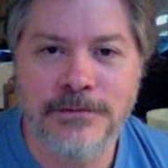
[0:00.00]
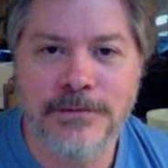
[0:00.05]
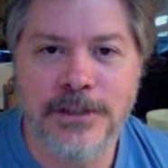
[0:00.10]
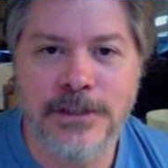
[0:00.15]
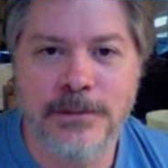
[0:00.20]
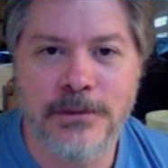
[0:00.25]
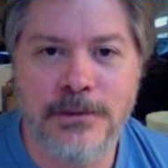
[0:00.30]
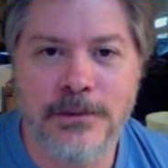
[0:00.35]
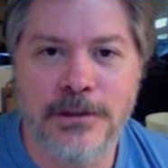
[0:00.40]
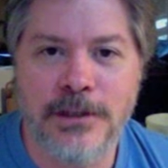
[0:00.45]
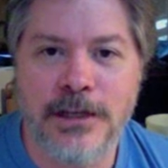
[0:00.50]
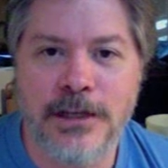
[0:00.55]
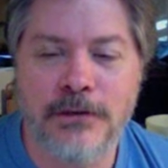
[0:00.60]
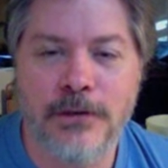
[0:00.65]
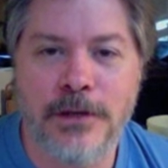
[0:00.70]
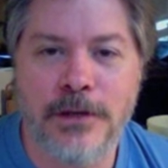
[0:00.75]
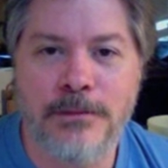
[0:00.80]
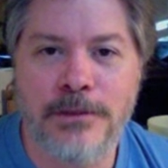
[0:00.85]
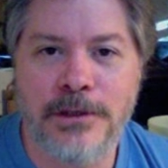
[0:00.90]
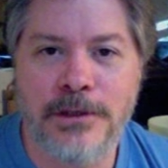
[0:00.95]
people like
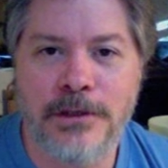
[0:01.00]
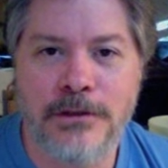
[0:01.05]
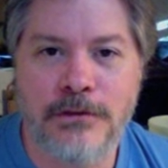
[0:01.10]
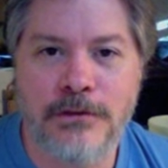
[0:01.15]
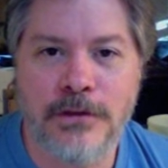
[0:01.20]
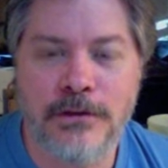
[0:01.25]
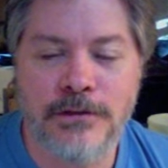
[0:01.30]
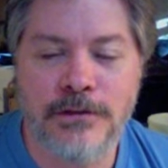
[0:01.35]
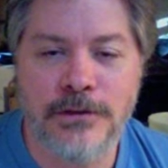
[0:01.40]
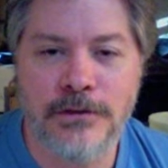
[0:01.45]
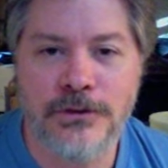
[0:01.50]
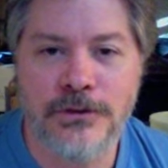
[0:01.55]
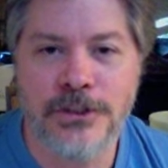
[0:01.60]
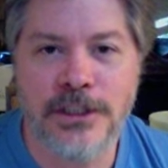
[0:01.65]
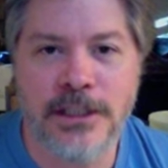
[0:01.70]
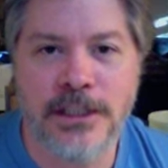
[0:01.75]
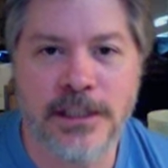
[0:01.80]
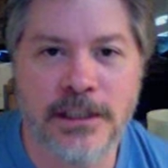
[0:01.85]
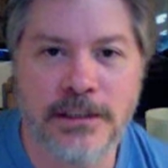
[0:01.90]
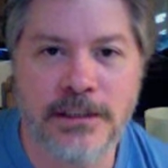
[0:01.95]
Red Pill
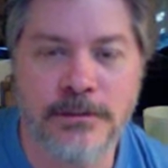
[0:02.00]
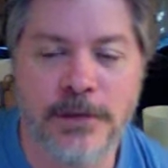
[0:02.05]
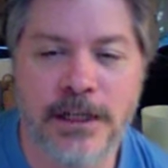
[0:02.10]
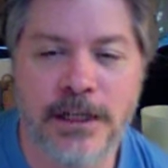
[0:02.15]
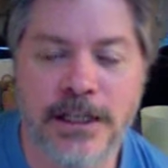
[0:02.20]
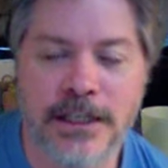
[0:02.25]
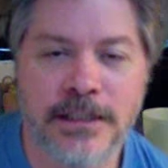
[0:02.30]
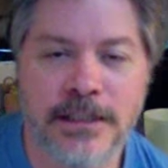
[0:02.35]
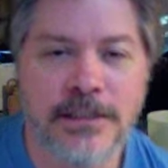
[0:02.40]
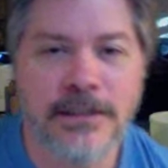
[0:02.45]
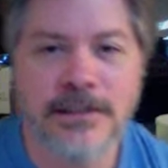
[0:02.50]
Revolution and his buddy